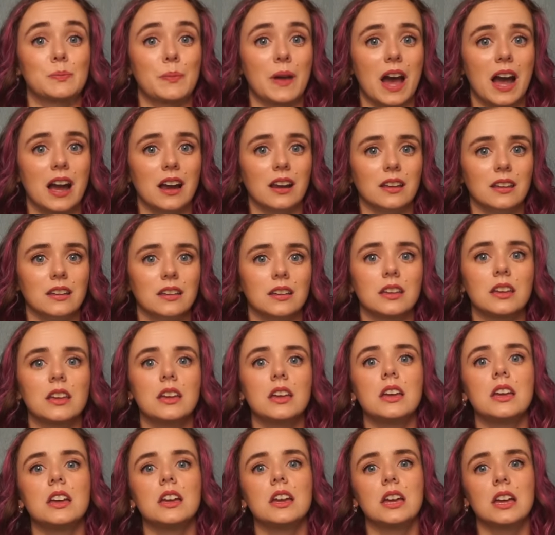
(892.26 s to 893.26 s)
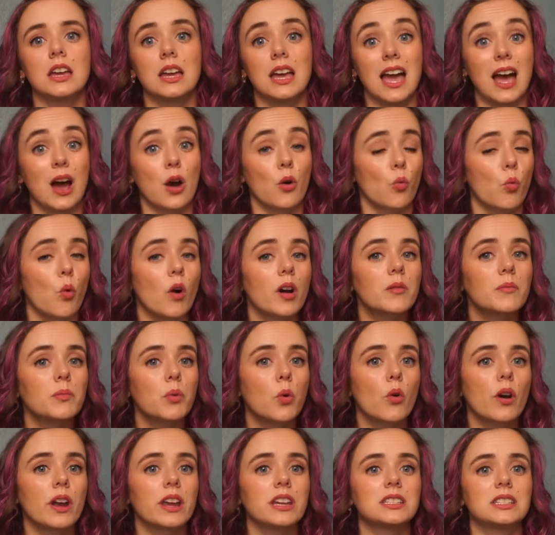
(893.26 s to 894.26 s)
back. At one
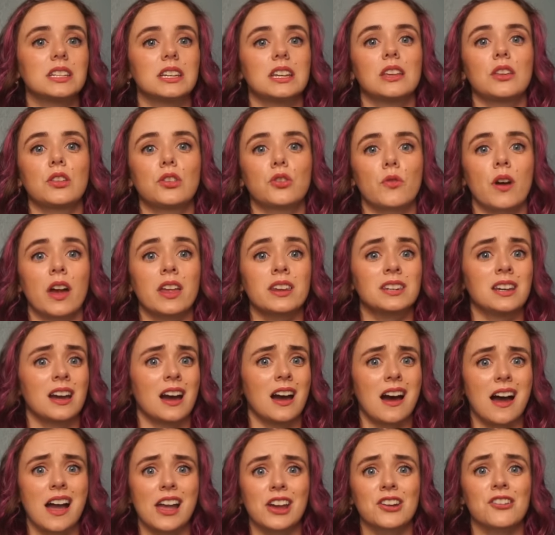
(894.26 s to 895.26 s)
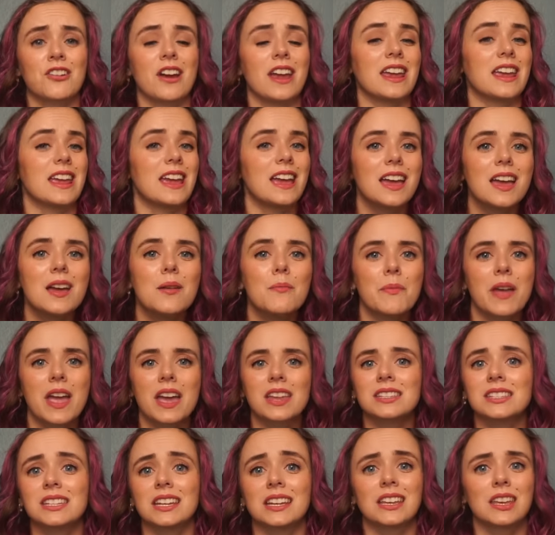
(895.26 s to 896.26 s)
point, he threatened to hire a
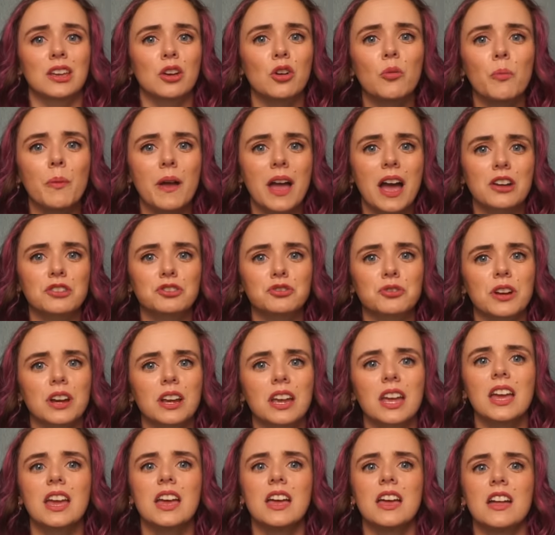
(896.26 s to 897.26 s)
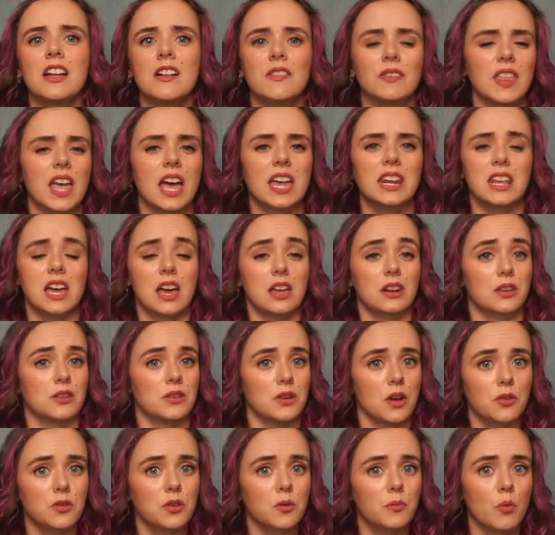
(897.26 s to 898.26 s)
hitman to kill Patrick. Then at
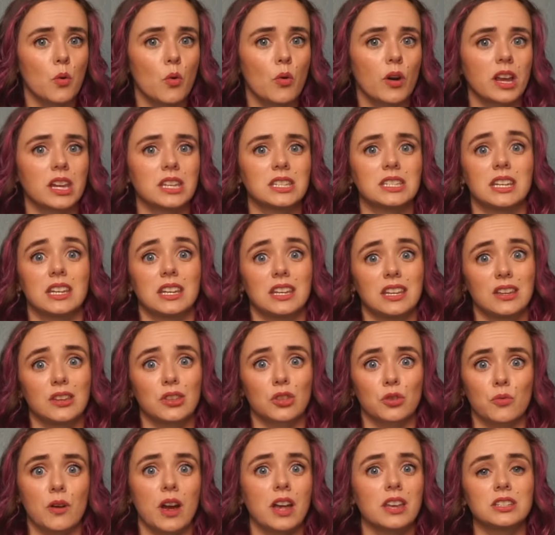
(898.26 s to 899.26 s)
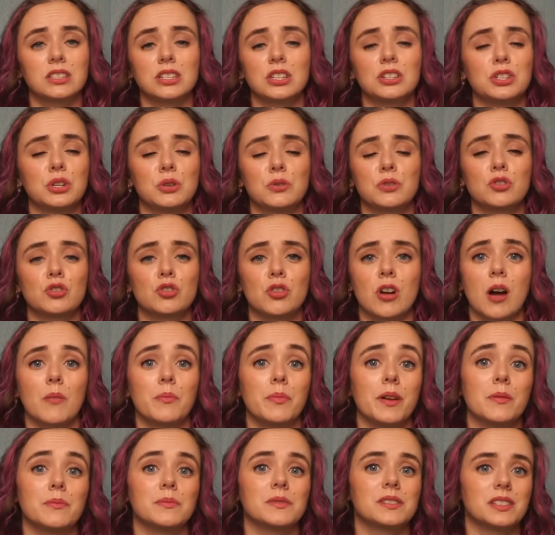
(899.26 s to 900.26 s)
another point, he threatened to do the
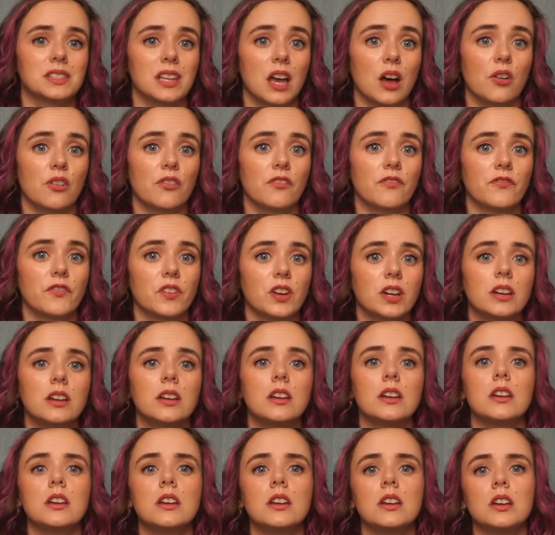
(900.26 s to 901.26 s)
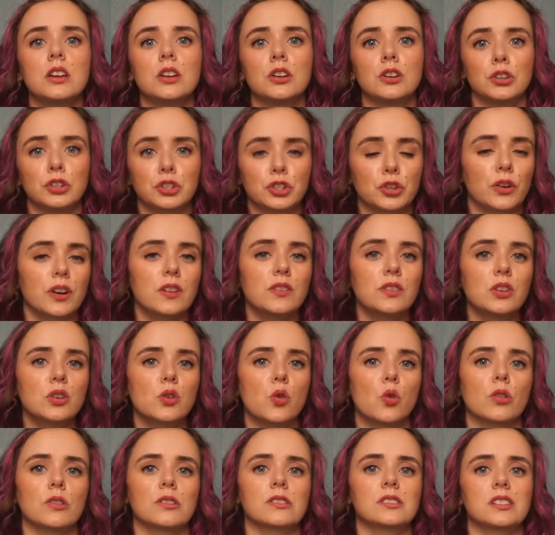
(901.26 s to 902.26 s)
job himself. During the
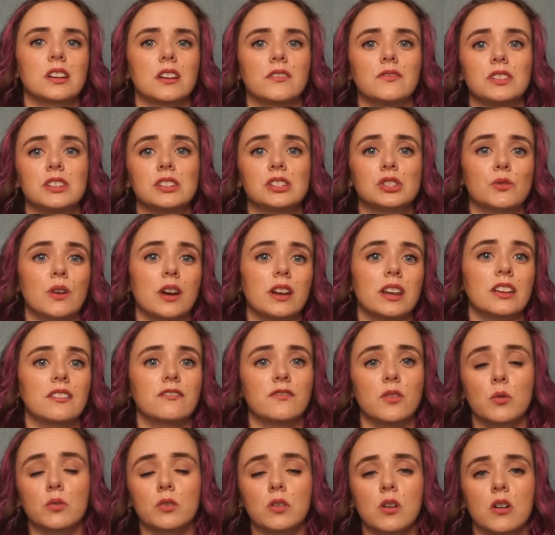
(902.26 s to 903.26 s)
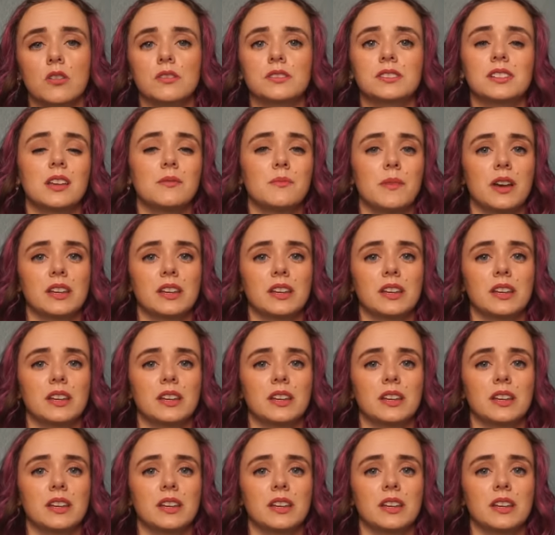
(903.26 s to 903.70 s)
course of these threatening phone calls and